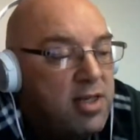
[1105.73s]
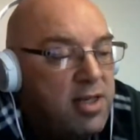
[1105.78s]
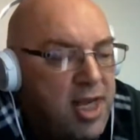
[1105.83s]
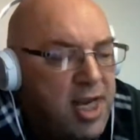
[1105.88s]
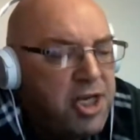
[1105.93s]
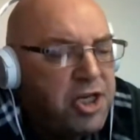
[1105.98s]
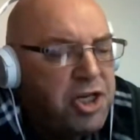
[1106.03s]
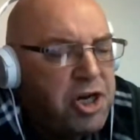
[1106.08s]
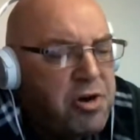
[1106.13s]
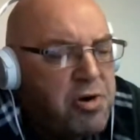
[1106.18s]

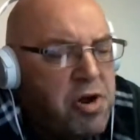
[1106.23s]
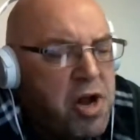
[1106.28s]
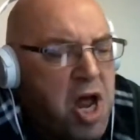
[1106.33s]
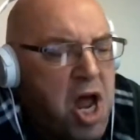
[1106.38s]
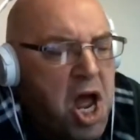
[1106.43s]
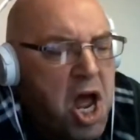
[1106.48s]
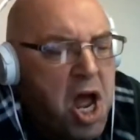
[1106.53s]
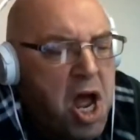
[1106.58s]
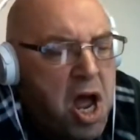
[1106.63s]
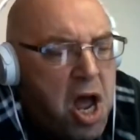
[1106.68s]
Did you
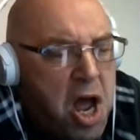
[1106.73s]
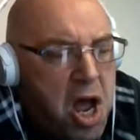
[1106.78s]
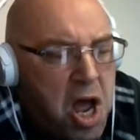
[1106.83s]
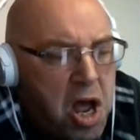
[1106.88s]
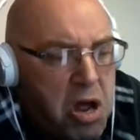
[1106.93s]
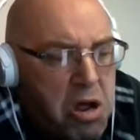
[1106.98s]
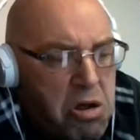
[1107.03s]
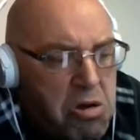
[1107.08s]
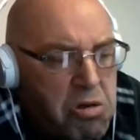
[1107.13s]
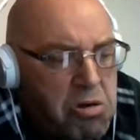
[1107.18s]

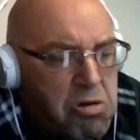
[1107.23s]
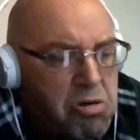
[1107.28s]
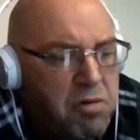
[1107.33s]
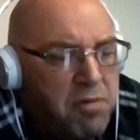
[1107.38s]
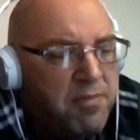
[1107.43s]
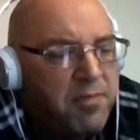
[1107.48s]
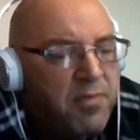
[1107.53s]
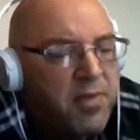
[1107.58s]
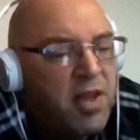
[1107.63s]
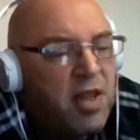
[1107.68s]
know
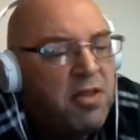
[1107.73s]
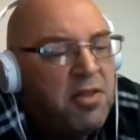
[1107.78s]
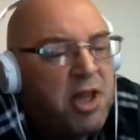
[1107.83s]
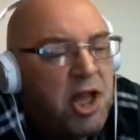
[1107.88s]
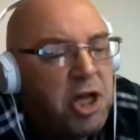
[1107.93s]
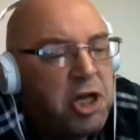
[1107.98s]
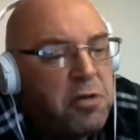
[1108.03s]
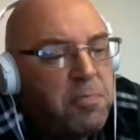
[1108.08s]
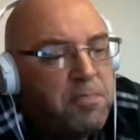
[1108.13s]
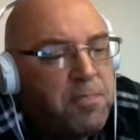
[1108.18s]

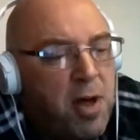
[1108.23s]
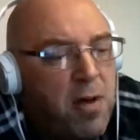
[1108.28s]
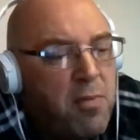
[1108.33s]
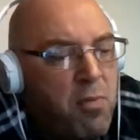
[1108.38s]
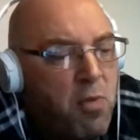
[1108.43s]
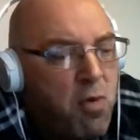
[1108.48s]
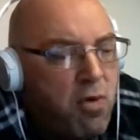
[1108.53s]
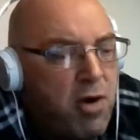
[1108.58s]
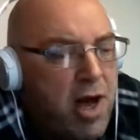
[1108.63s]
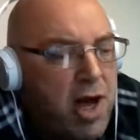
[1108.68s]
that you burn
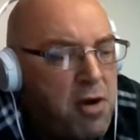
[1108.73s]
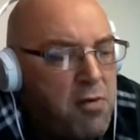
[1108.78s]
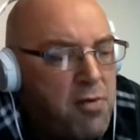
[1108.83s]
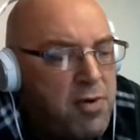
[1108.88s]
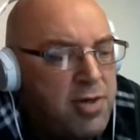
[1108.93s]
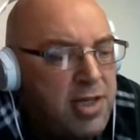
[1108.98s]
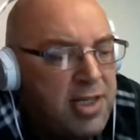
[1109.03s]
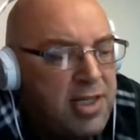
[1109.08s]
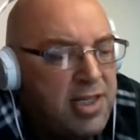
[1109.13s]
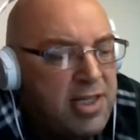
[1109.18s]
more
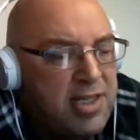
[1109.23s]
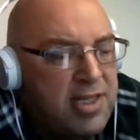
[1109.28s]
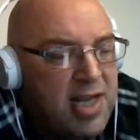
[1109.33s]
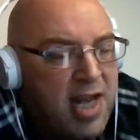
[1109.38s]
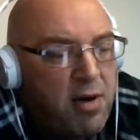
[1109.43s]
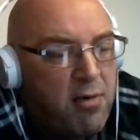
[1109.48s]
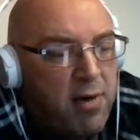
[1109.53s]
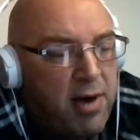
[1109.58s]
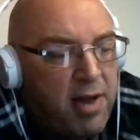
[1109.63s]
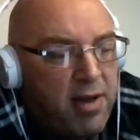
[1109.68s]
calories eating
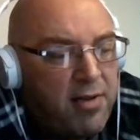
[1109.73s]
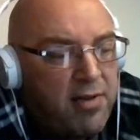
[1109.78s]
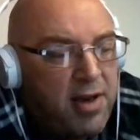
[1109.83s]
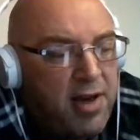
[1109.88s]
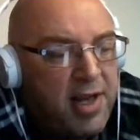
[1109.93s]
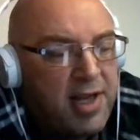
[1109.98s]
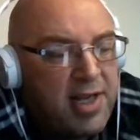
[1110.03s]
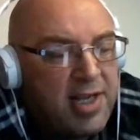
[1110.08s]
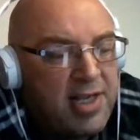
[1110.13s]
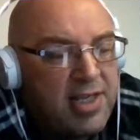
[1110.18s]
celery than
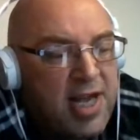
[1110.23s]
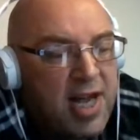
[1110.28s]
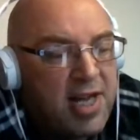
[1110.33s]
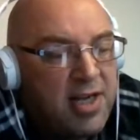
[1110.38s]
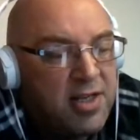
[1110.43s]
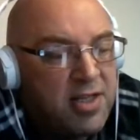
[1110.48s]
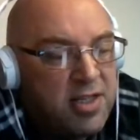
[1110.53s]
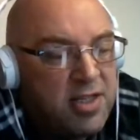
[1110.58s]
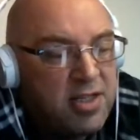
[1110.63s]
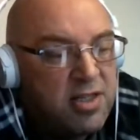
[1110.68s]
it
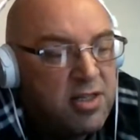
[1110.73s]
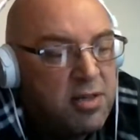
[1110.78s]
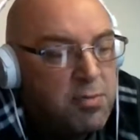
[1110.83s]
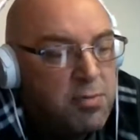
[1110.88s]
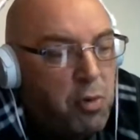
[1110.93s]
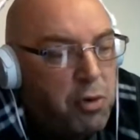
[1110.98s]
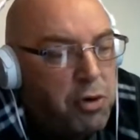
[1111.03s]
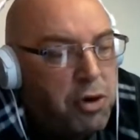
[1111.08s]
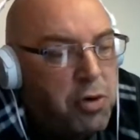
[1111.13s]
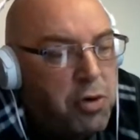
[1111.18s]
contains? The
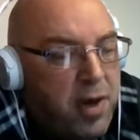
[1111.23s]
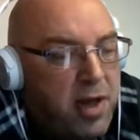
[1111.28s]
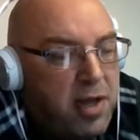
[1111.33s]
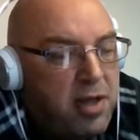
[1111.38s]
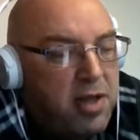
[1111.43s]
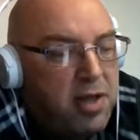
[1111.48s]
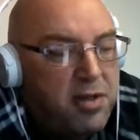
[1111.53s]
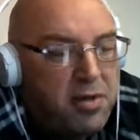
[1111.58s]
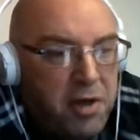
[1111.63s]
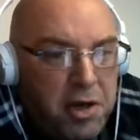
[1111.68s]
more you eat,
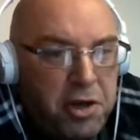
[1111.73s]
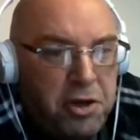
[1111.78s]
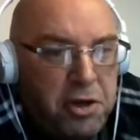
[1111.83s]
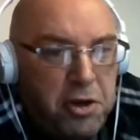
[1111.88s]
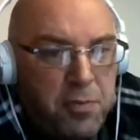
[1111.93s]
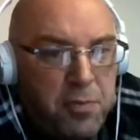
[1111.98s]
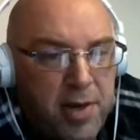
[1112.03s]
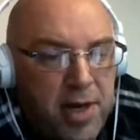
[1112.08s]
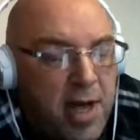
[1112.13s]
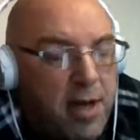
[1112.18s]
the thinner you
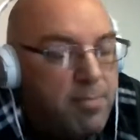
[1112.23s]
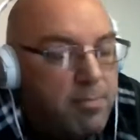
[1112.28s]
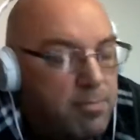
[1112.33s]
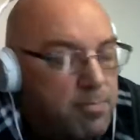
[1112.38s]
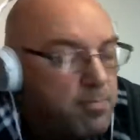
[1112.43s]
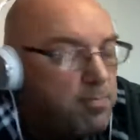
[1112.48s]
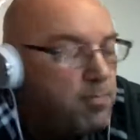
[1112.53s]
become.